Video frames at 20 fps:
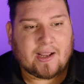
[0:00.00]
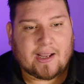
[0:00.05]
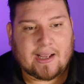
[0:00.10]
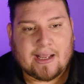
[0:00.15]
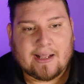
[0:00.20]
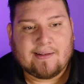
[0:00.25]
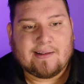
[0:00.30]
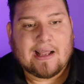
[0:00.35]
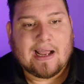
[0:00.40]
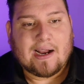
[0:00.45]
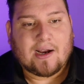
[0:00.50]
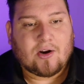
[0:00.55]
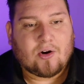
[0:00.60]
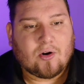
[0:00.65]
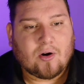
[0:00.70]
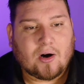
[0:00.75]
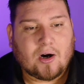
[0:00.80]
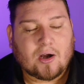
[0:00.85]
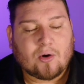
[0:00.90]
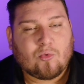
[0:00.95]
and that
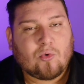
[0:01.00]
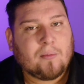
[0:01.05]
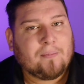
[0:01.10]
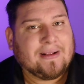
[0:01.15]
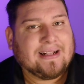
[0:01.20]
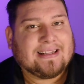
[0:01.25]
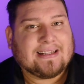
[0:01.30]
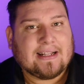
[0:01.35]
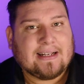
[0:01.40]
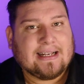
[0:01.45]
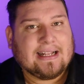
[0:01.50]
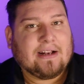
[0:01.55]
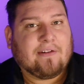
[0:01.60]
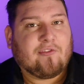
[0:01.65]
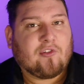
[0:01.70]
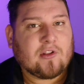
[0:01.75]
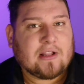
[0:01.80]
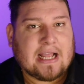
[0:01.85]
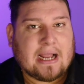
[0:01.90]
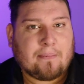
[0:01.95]
God will meet the need
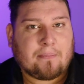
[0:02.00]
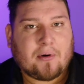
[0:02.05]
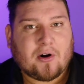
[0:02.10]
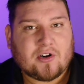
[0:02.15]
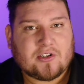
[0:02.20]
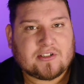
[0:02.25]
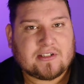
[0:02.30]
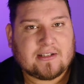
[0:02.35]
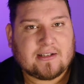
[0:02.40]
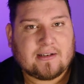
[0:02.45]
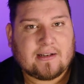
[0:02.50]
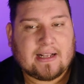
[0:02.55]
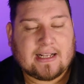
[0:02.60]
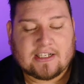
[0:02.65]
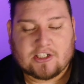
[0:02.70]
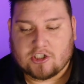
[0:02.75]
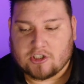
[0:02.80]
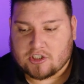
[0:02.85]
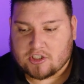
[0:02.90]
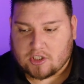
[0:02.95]
for that person.
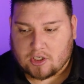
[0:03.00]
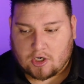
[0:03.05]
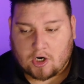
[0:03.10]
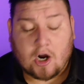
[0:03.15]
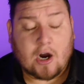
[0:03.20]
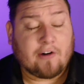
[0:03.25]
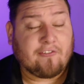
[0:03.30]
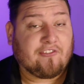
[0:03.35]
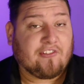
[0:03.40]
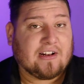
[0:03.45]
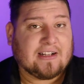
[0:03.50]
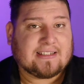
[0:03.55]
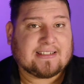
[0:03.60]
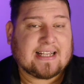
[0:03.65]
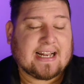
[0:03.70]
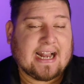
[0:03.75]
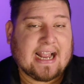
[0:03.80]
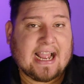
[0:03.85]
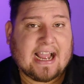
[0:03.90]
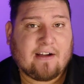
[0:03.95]
It's just the confidence
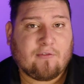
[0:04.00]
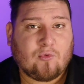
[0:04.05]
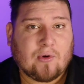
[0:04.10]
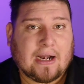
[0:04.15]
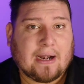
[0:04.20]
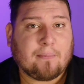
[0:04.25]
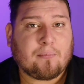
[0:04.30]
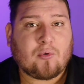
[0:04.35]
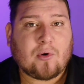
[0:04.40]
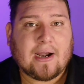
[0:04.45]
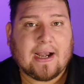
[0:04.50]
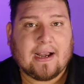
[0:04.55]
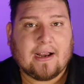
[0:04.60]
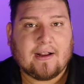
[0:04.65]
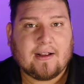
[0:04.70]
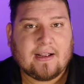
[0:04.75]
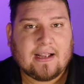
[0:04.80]
that I have when I pray,